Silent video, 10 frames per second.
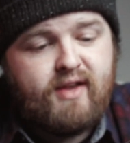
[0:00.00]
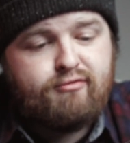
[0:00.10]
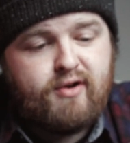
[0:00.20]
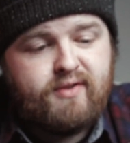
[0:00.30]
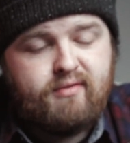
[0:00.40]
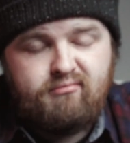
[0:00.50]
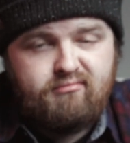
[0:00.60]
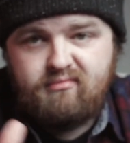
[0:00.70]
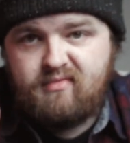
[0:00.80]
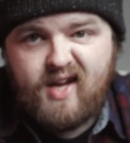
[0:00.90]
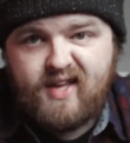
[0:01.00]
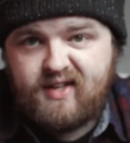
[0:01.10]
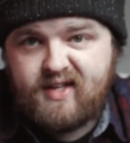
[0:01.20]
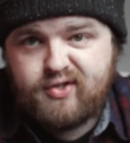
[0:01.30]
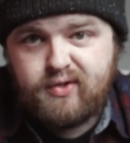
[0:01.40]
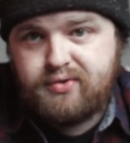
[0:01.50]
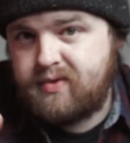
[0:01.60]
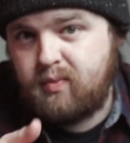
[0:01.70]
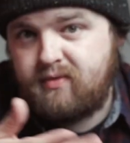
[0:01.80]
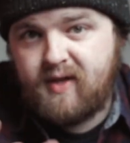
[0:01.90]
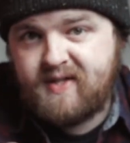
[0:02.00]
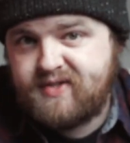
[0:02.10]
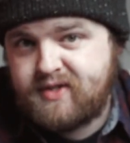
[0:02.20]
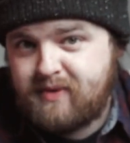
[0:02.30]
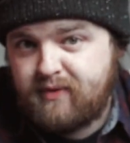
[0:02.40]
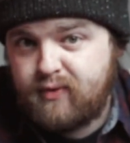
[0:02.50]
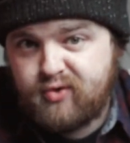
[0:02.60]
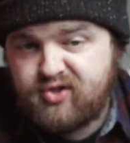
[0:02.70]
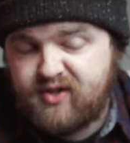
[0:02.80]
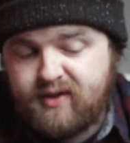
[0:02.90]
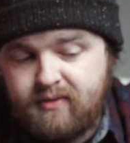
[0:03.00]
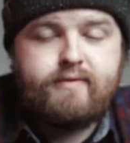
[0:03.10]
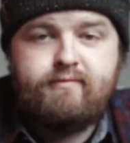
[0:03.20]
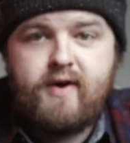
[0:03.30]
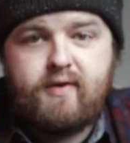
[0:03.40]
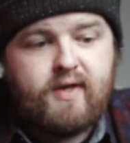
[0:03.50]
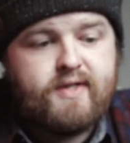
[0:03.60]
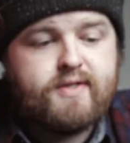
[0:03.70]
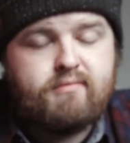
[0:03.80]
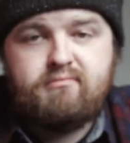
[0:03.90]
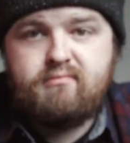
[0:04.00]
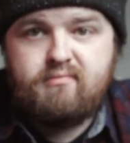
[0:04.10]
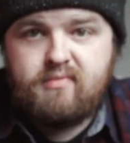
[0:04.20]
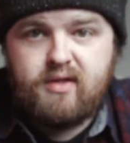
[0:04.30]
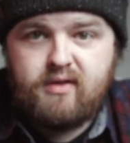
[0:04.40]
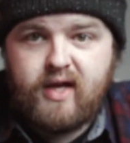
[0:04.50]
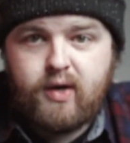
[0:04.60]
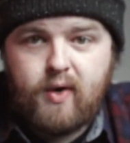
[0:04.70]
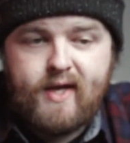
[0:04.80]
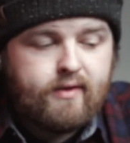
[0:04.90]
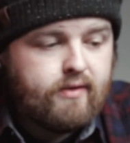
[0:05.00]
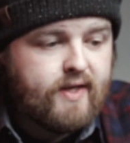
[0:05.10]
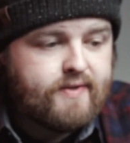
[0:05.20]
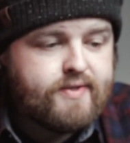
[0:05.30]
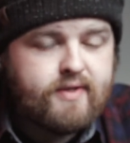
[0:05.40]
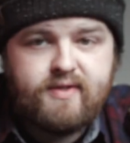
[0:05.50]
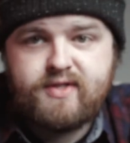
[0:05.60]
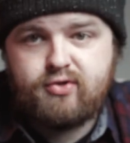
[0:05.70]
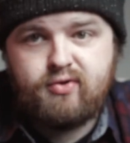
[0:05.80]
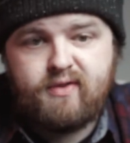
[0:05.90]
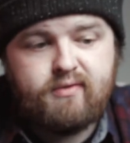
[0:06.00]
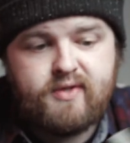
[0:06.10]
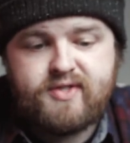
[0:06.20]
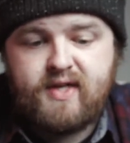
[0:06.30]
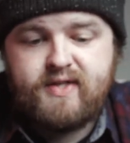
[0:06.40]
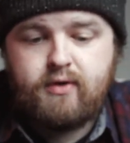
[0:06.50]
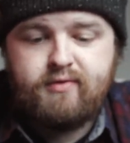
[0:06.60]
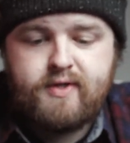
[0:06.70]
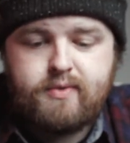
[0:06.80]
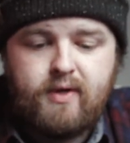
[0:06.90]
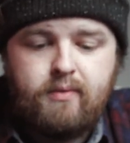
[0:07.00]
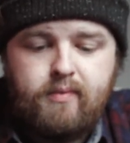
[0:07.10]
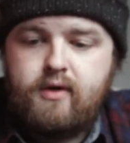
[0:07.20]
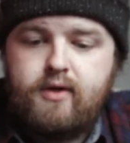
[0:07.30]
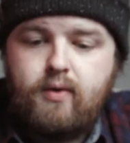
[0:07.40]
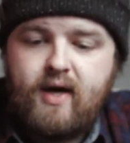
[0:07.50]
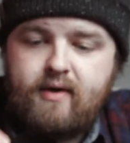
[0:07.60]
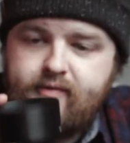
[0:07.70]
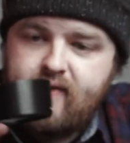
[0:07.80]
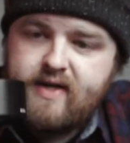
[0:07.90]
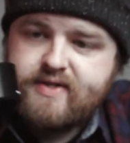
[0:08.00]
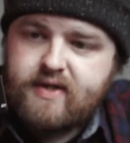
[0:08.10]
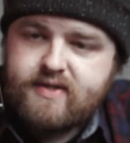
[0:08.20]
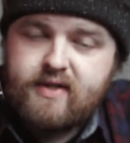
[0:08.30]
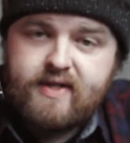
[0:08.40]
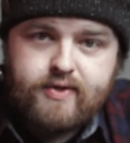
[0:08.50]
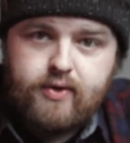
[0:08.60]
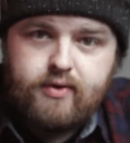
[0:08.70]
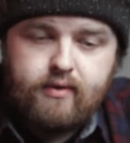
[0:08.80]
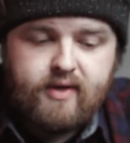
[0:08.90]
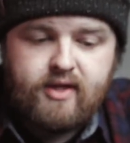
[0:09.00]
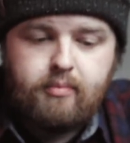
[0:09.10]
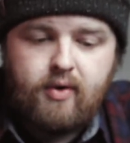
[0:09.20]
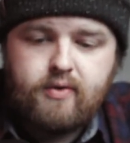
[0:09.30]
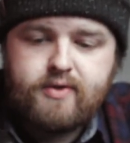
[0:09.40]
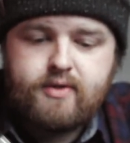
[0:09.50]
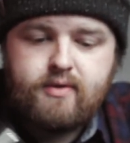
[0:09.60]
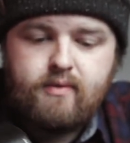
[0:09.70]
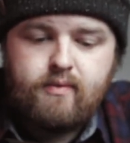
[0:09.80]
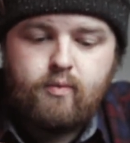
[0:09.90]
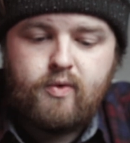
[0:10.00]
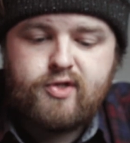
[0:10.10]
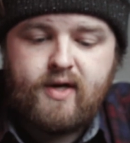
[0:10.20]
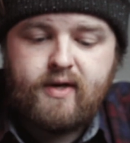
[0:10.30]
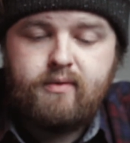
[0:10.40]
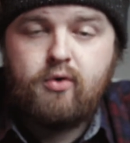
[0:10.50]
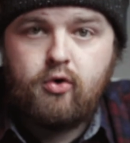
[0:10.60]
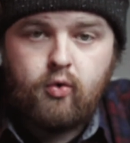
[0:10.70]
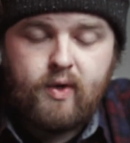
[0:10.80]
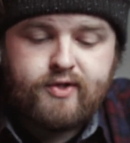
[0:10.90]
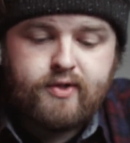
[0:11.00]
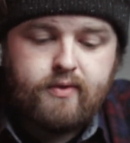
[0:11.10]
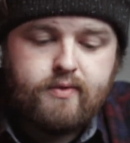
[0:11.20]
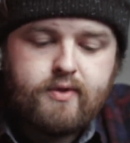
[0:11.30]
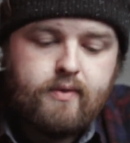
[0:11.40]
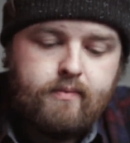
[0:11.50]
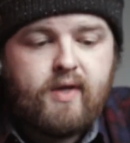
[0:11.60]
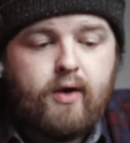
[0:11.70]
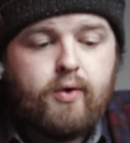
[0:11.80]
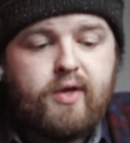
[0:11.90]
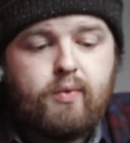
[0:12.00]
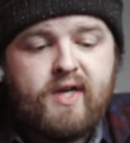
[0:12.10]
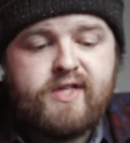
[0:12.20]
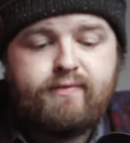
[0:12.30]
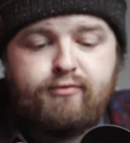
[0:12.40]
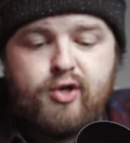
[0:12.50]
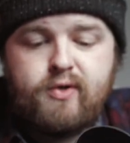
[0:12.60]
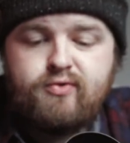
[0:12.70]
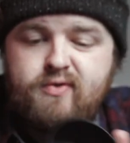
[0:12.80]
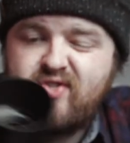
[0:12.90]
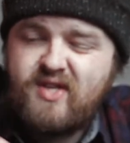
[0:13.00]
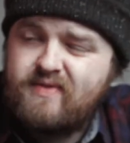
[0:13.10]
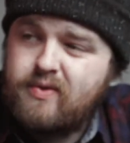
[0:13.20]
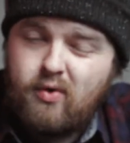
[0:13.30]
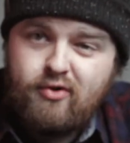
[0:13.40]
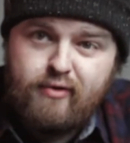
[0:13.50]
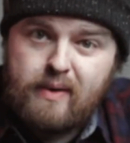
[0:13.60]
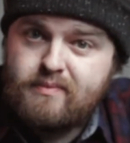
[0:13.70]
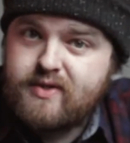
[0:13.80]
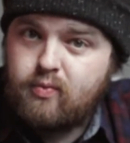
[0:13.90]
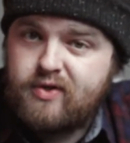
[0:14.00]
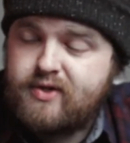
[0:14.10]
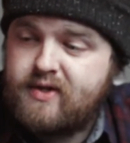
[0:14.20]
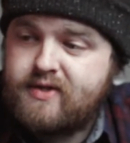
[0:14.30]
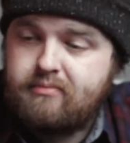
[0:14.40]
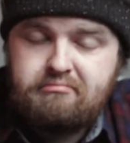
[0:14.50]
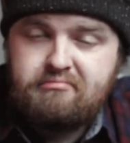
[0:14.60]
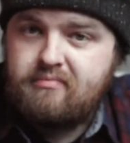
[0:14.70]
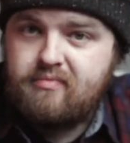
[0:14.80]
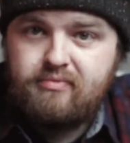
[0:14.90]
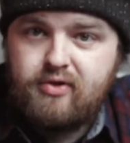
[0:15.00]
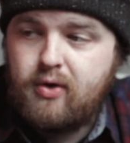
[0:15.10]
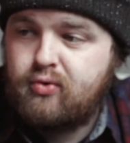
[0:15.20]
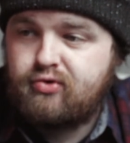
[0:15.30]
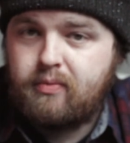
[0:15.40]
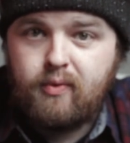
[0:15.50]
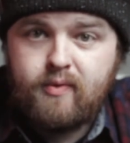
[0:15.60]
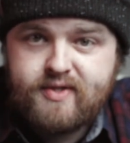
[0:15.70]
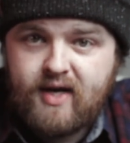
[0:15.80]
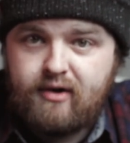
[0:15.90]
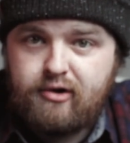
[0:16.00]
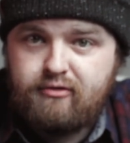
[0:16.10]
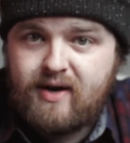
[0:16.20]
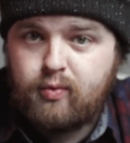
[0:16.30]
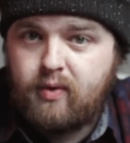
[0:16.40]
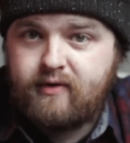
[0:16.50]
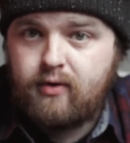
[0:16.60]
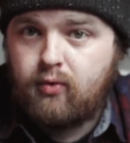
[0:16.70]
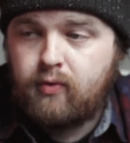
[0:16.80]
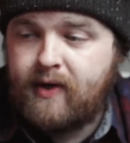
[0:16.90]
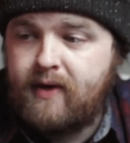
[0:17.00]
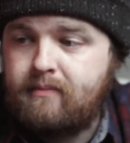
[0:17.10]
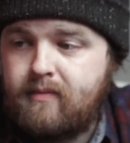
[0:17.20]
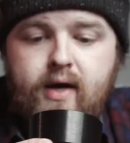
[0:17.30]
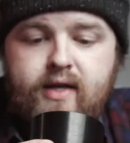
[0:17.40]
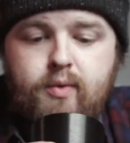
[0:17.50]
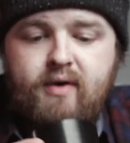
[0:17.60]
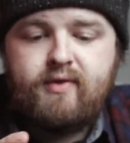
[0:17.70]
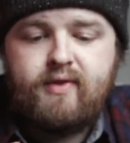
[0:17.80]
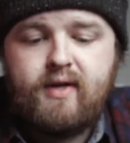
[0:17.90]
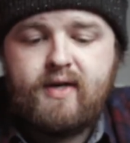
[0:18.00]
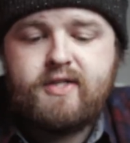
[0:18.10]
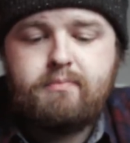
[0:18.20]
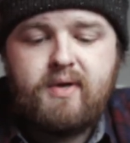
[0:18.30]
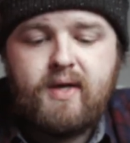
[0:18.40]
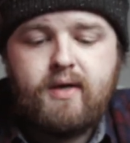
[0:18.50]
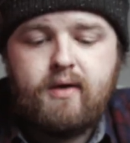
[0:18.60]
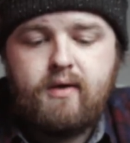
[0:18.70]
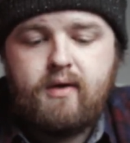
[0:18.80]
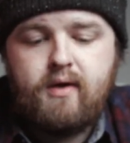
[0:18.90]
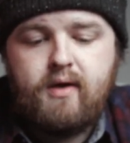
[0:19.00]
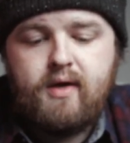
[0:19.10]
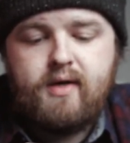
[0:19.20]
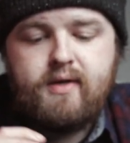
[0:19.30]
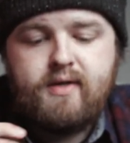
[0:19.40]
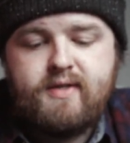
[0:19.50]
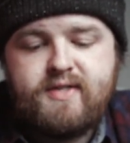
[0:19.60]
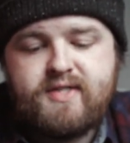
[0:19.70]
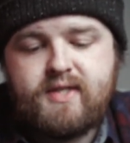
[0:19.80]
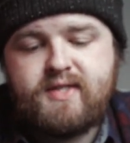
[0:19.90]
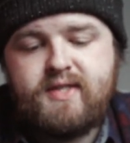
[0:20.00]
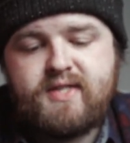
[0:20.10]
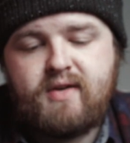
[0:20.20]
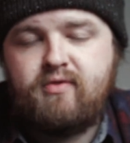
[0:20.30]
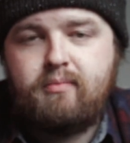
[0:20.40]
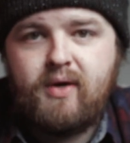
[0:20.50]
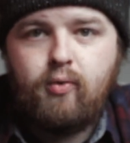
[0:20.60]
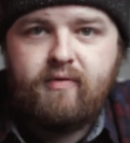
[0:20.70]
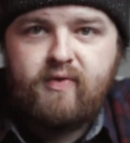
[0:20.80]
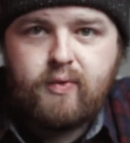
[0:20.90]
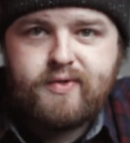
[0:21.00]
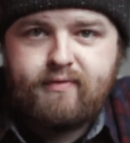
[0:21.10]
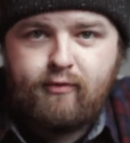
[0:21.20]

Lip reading: never had any issues with lenses malfunctioning. It's a very nice lightweight lens considering the size of it as well. You get a fair size lens hood in the box, which I always use. It only weighs 371 grams, which is no trouble to carry around with you all day. And you have a nice big 67mm filter